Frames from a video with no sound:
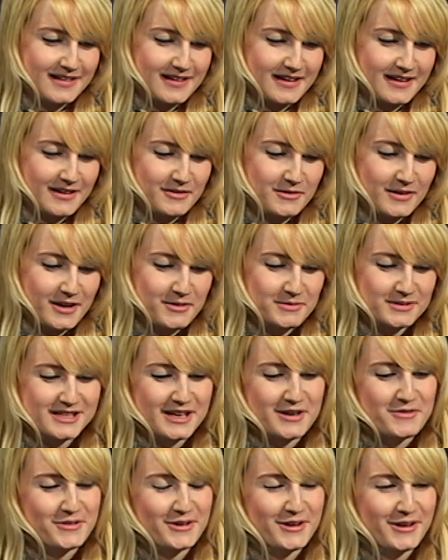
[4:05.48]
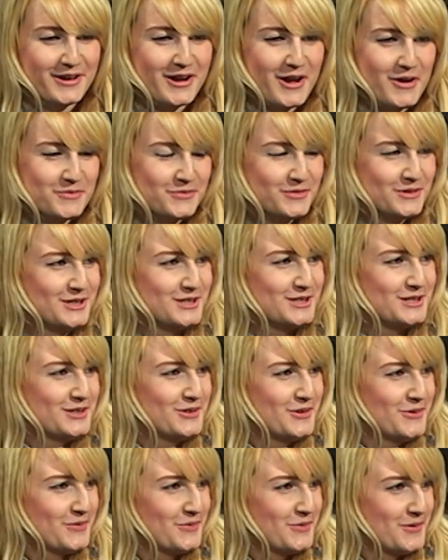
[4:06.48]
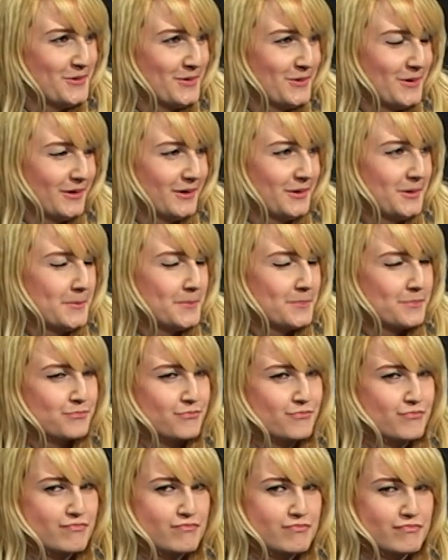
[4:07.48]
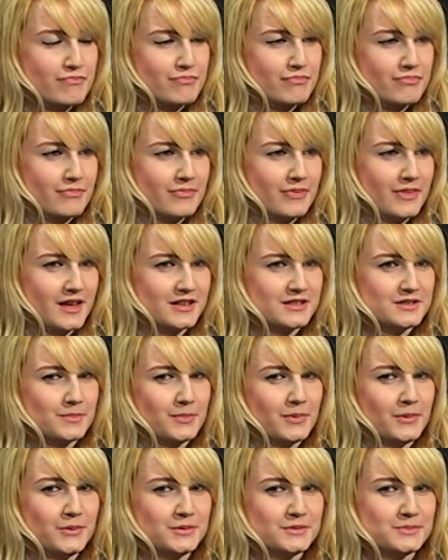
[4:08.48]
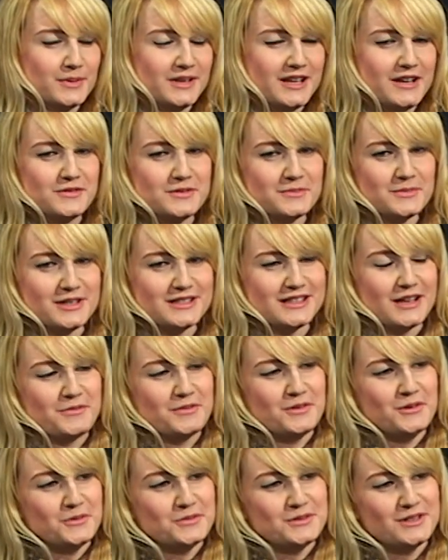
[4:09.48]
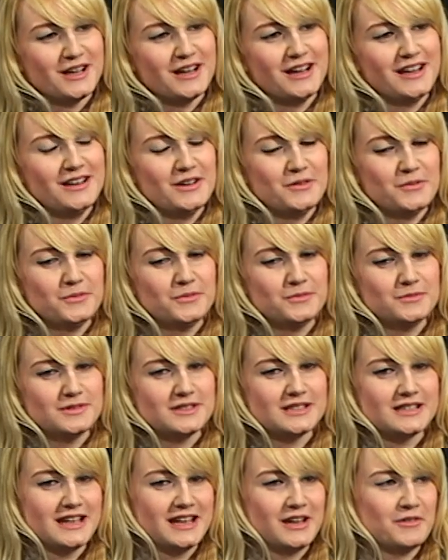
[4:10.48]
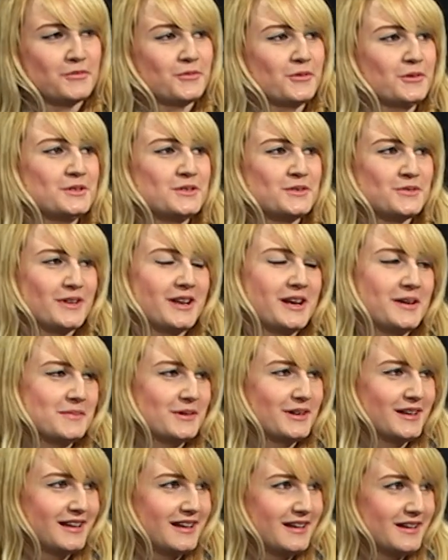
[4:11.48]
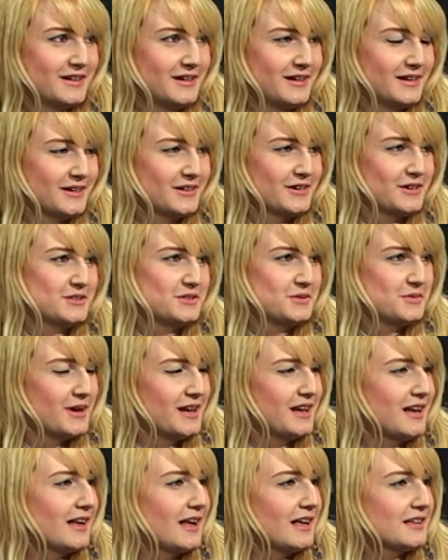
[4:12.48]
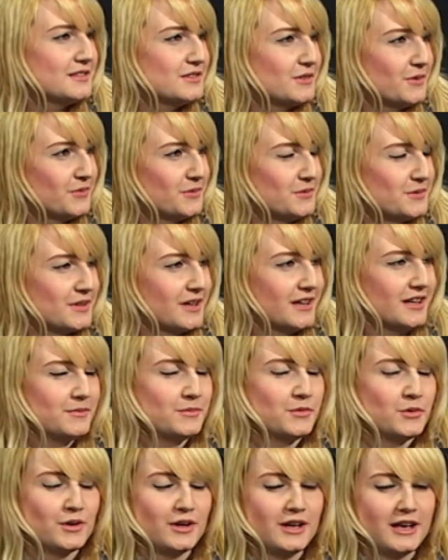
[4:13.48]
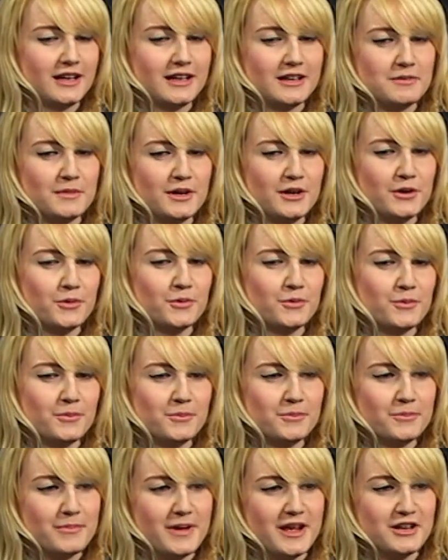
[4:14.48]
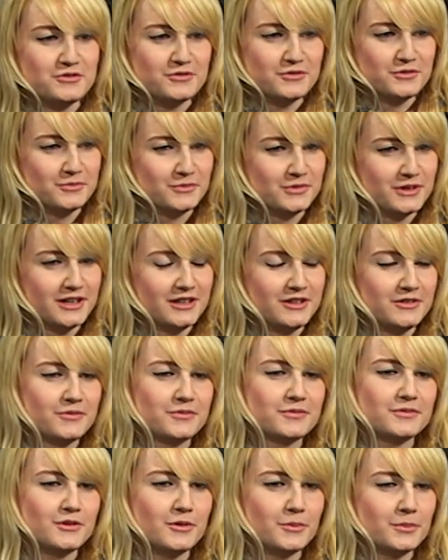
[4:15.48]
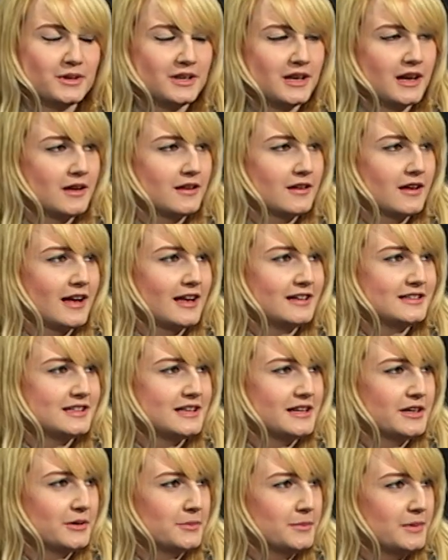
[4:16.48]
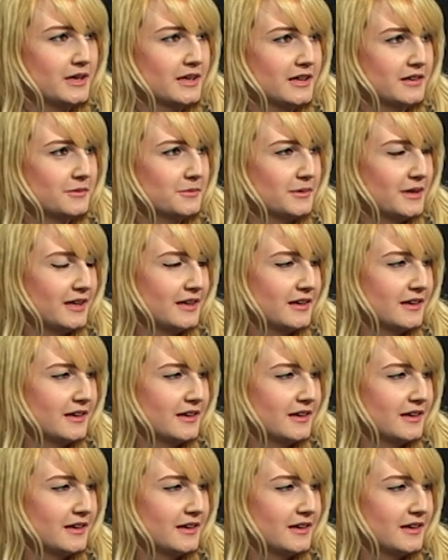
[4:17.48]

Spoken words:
was never confident enough, or I suppose believed in myself enough to kind of sing in front of anybody, or do any of that stuff. It was kind of more like in my own bedroom, kind of nobody had to hear me kind of way.